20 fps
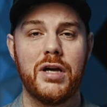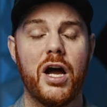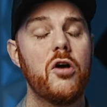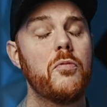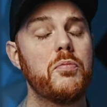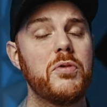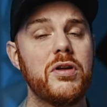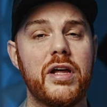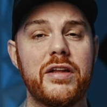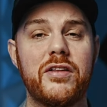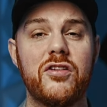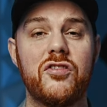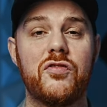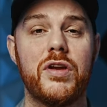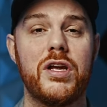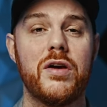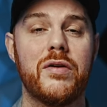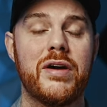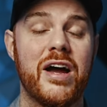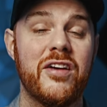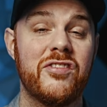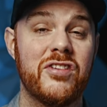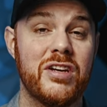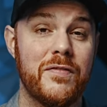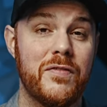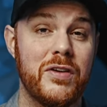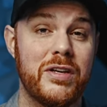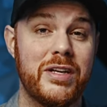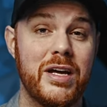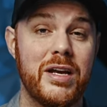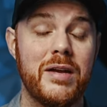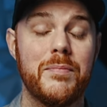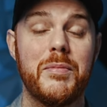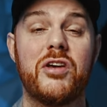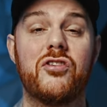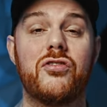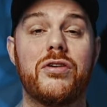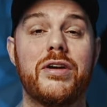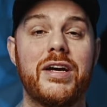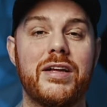I hope you liked this video, guys, and if you did, make
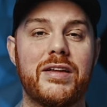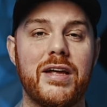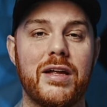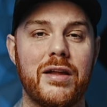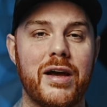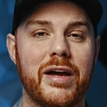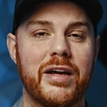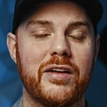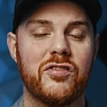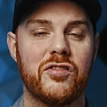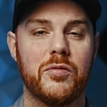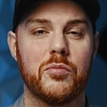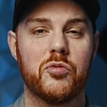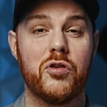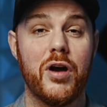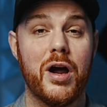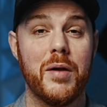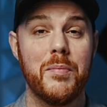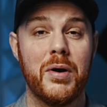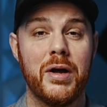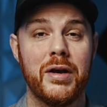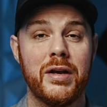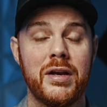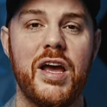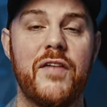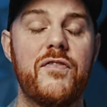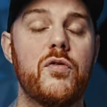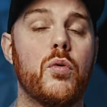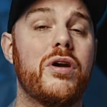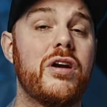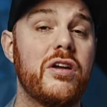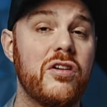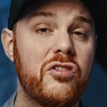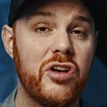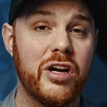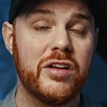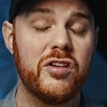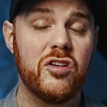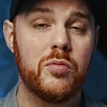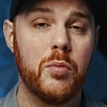sure you hit that like and subscribe button. If you wanted to
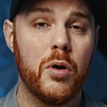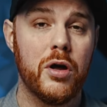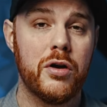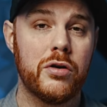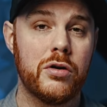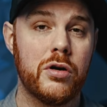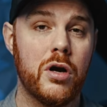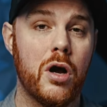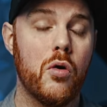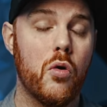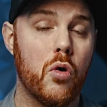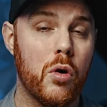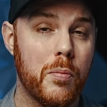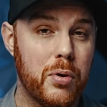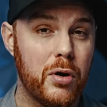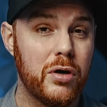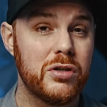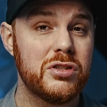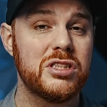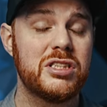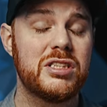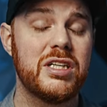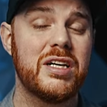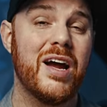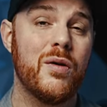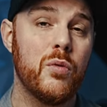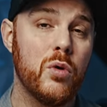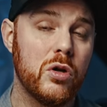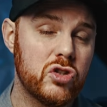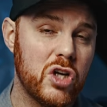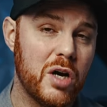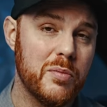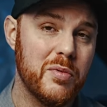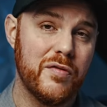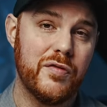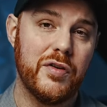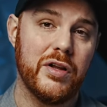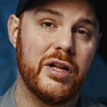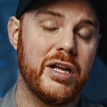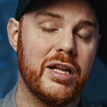check this monitor out or purchase it, I will drop
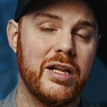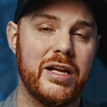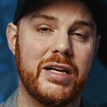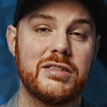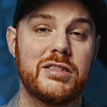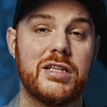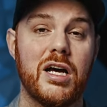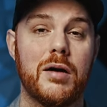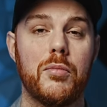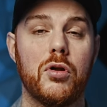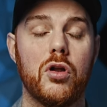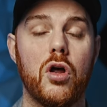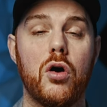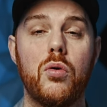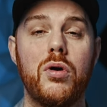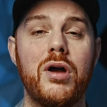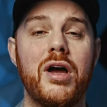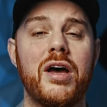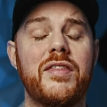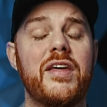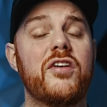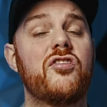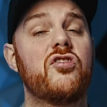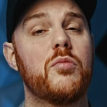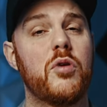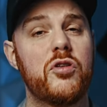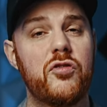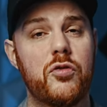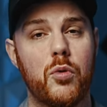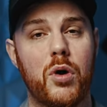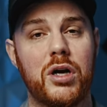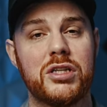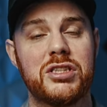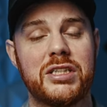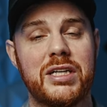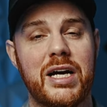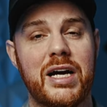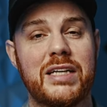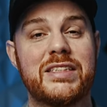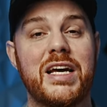affiliate links down below. Thanks so much for watching,
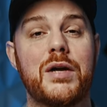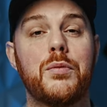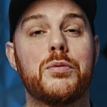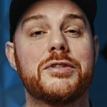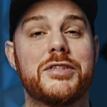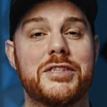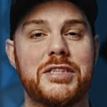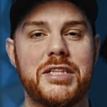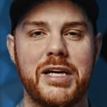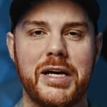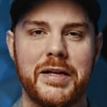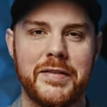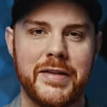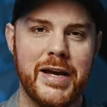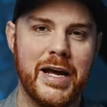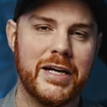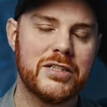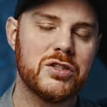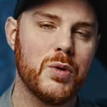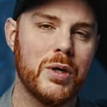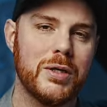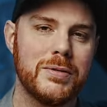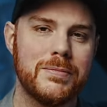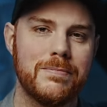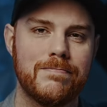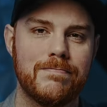guys, and we'll see you in the next one.